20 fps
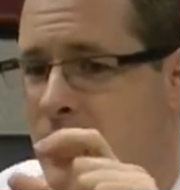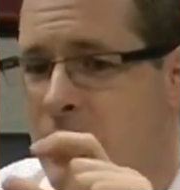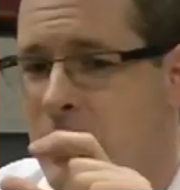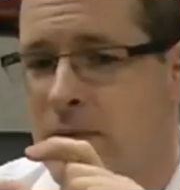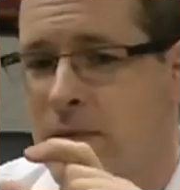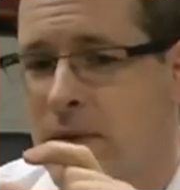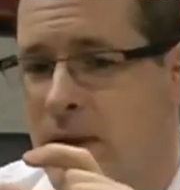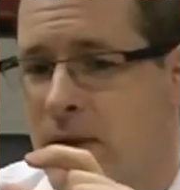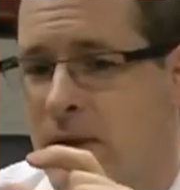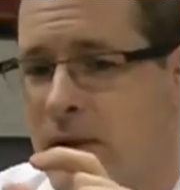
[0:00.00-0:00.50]
So
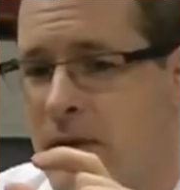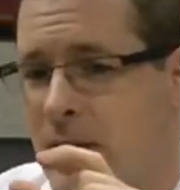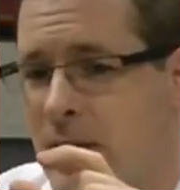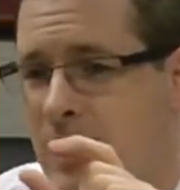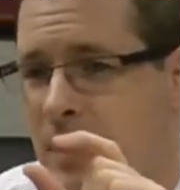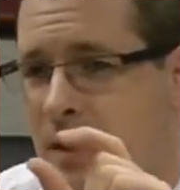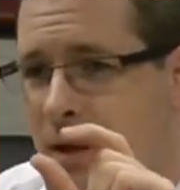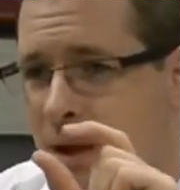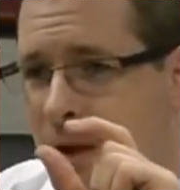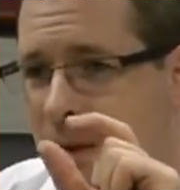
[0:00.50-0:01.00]
you know you're
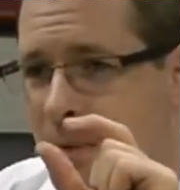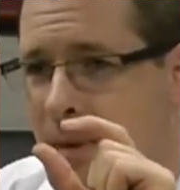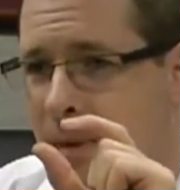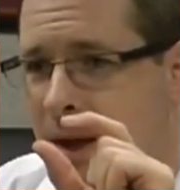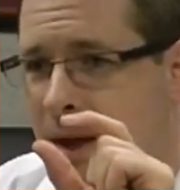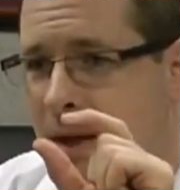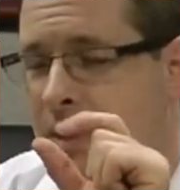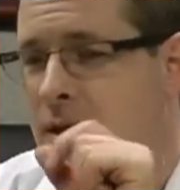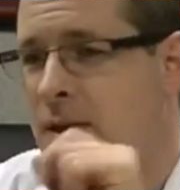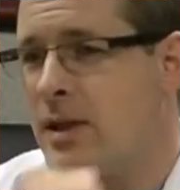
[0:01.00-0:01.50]
talking a little
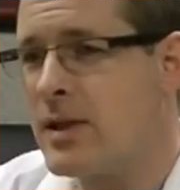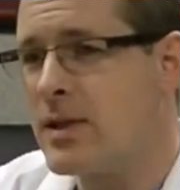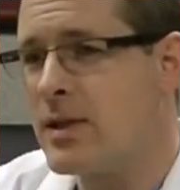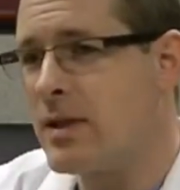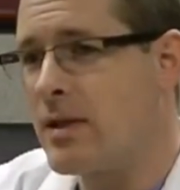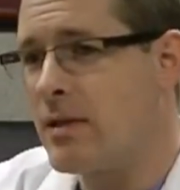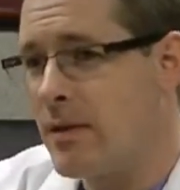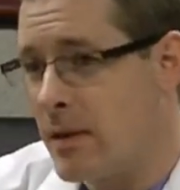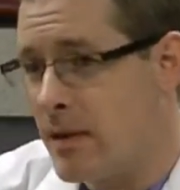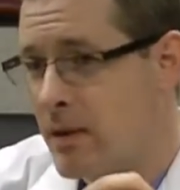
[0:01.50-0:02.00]
bitty
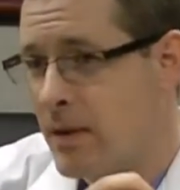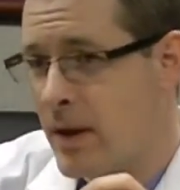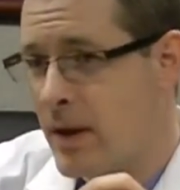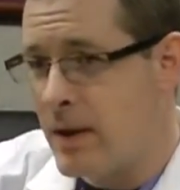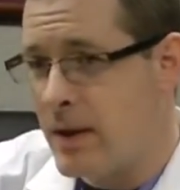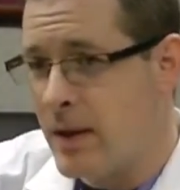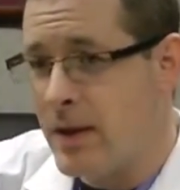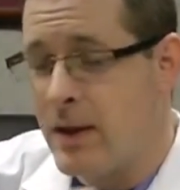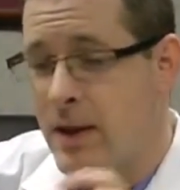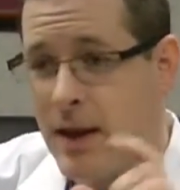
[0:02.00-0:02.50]
incision, and,
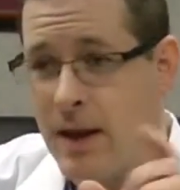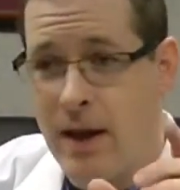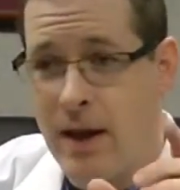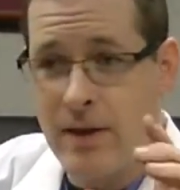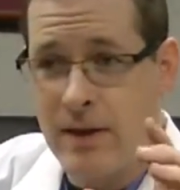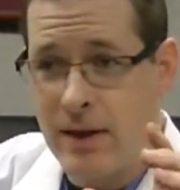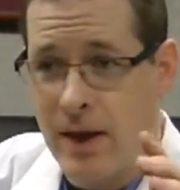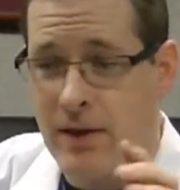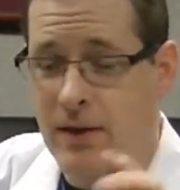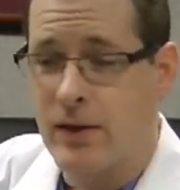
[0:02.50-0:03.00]
and then the,
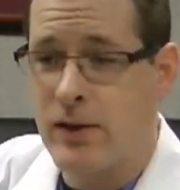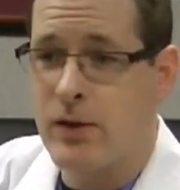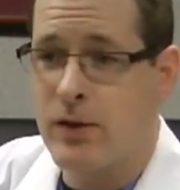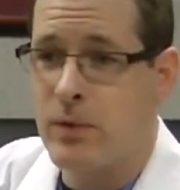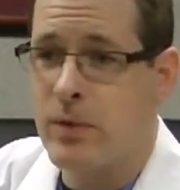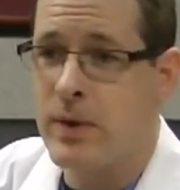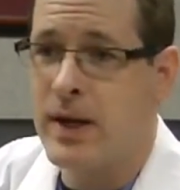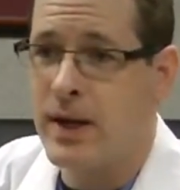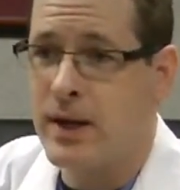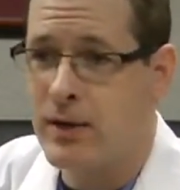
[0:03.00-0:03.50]
the other
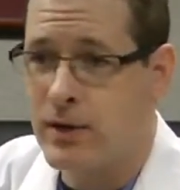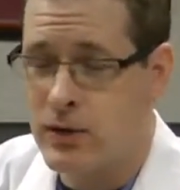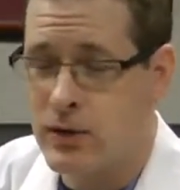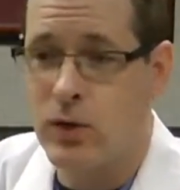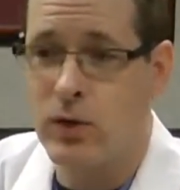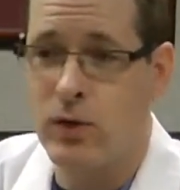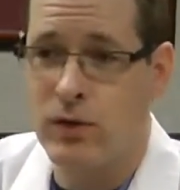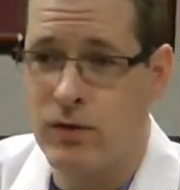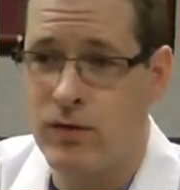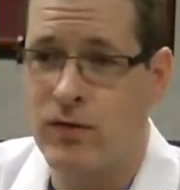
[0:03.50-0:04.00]
three, they're
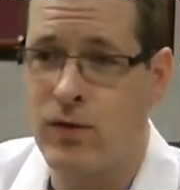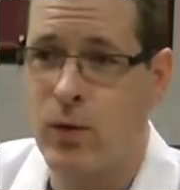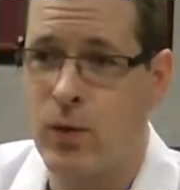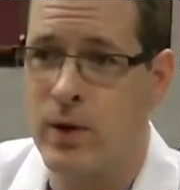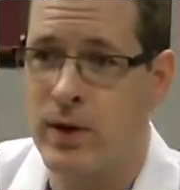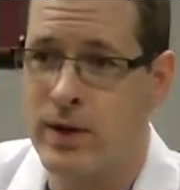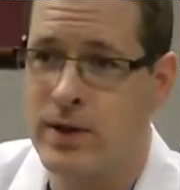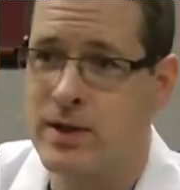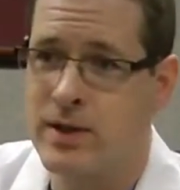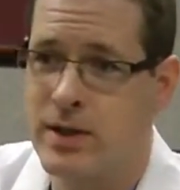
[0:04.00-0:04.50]
total
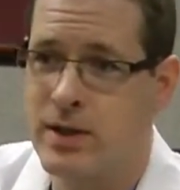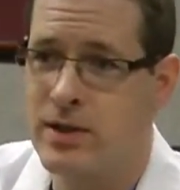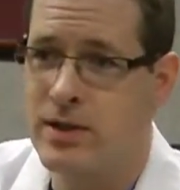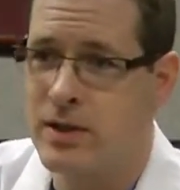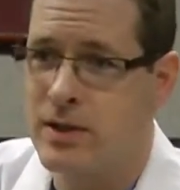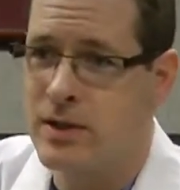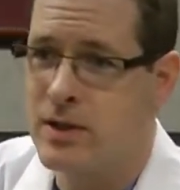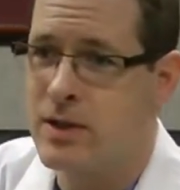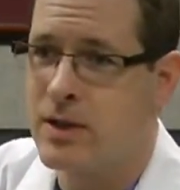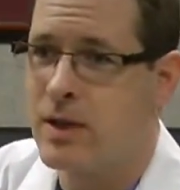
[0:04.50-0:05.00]
four
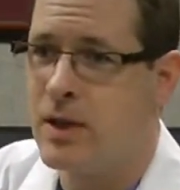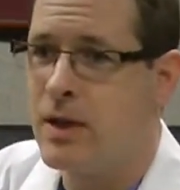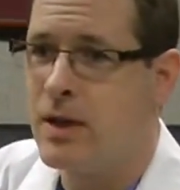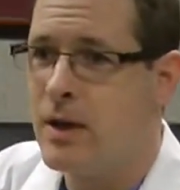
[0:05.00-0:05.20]
incisions